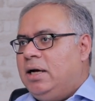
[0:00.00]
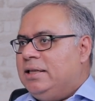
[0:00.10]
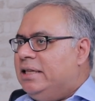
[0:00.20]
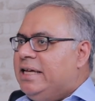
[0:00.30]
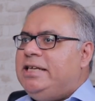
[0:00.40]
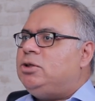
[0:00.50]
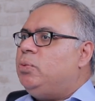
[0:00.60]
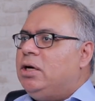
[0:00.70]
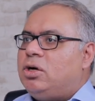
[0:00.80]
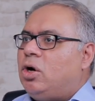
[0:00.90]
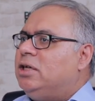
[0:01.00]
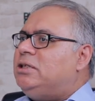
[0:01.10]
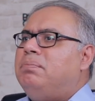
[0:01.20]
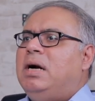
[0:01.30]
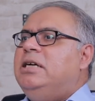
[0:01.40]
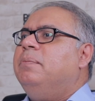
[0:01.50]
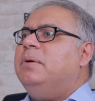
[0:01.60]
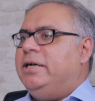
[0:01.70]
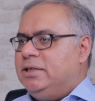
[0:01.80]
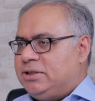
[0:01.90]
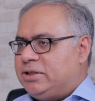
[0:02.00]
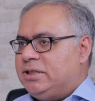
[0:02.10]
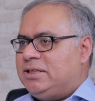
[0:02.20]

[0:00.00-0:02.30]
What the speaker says: these will cross multiple industries.